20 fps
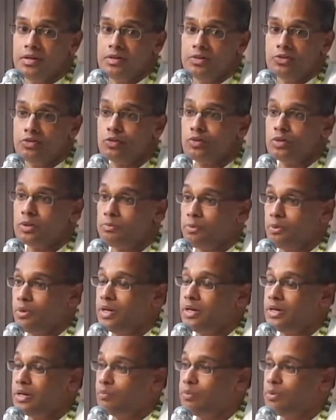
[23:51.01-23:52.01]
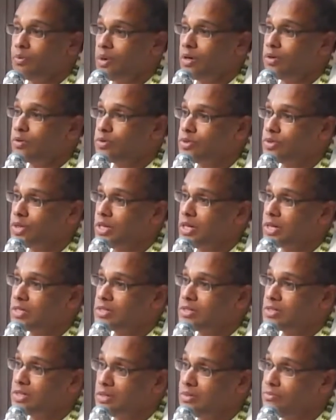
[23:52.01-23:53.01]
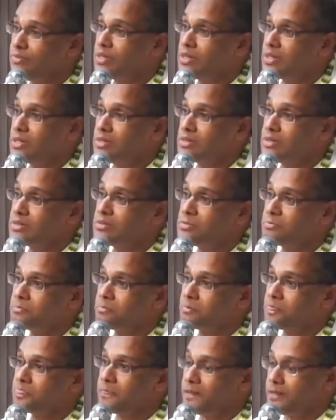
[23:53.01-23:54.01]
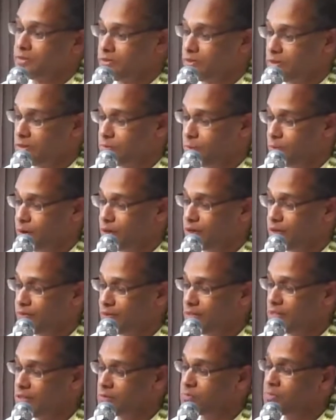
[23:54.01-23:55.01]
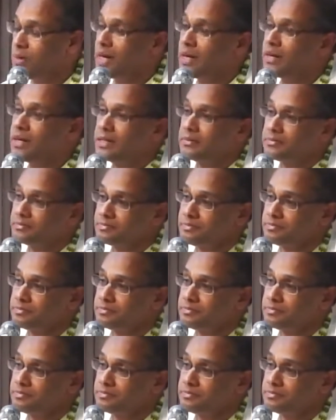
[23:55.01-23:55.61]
So the point that we want to say as significance is this point of inspiring.